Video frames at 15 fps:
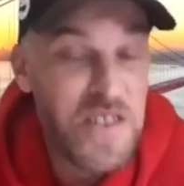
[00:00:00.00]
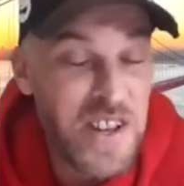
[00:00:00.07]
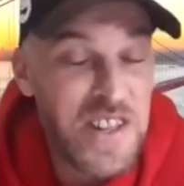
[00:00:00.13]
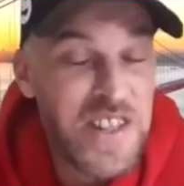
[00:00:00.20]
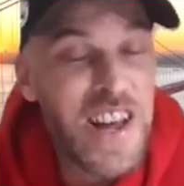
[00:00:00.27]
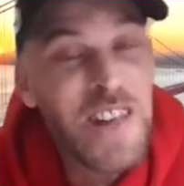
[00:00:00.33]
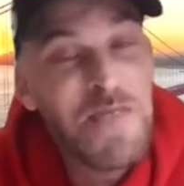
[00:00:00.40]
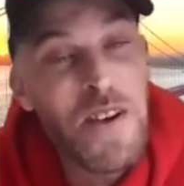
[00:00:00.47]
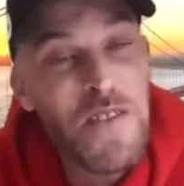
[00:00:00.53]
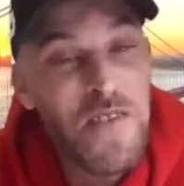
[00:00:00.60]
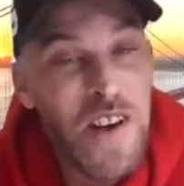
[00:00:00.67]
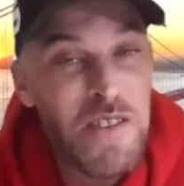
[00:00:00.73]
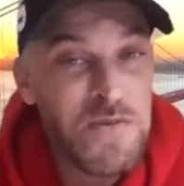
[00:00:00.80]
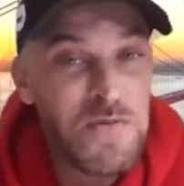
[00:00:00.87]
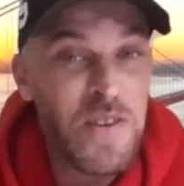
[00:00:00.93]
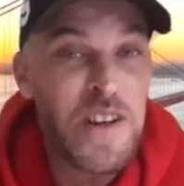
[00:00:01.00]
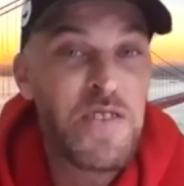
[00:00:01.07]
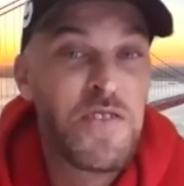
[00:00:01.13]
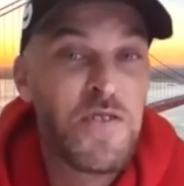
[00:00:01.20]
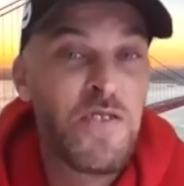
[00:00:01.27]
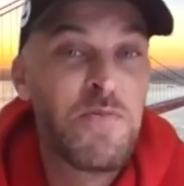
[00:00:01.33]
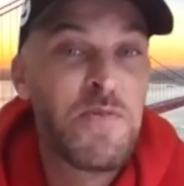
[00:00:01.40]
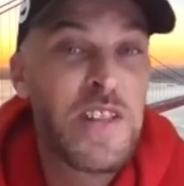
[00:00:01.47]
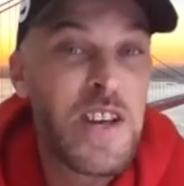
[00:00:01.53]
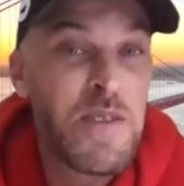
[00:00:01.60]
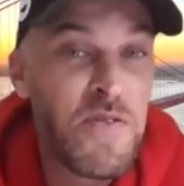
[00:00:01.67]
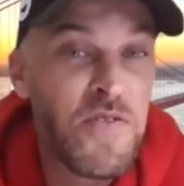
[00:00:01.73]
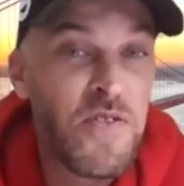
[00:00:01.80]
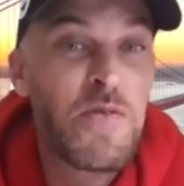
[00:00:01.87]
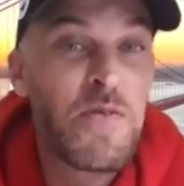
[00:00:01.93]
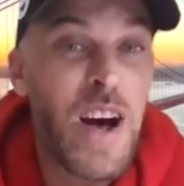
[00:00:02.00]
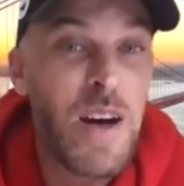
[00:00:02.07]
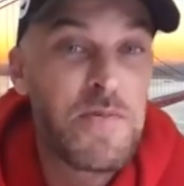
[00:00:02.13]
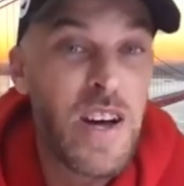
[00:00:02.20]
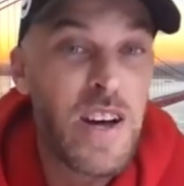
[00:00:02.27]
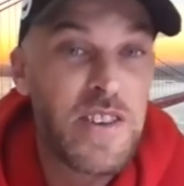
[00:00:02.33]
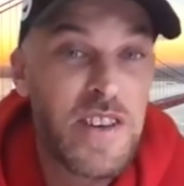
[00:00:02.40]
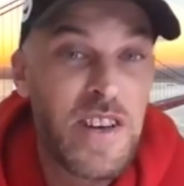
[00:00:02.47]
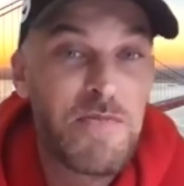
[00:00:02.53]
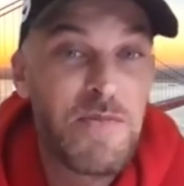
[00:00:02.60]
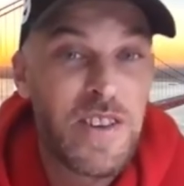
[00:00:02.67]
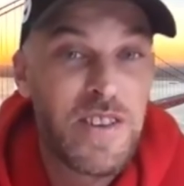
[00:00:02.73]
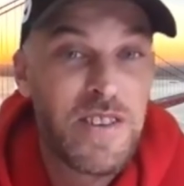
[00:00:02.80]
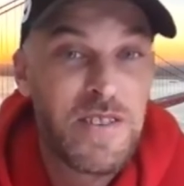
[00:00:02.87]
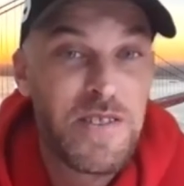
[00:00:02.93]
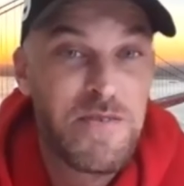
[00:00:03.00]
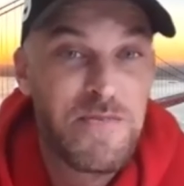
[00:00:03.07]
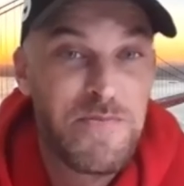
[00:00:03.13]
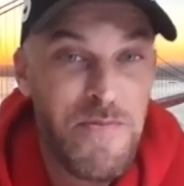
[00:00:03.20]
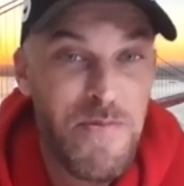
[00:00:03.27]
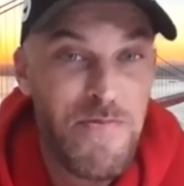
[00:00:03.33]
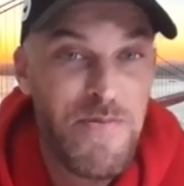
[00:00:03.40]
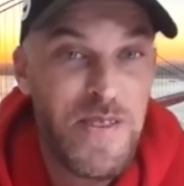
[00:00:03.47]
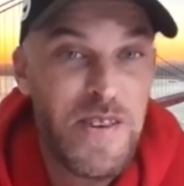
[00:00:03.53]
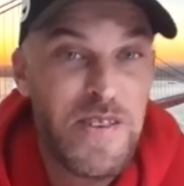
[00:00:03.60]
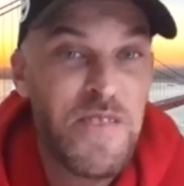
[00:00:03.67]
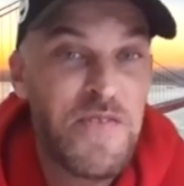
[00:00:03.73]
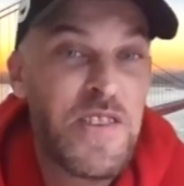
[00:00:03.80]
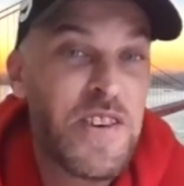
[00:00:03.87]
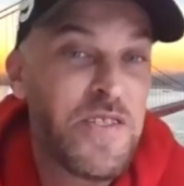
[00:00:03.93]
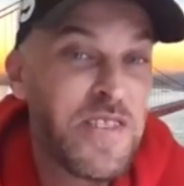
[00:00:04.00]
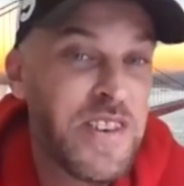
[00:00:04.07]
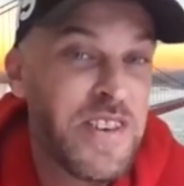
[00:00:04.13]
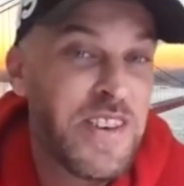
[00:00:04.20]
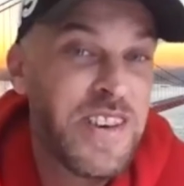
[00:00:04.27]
tell my followers what you told me there before we hopped on. Tell me, if you don't,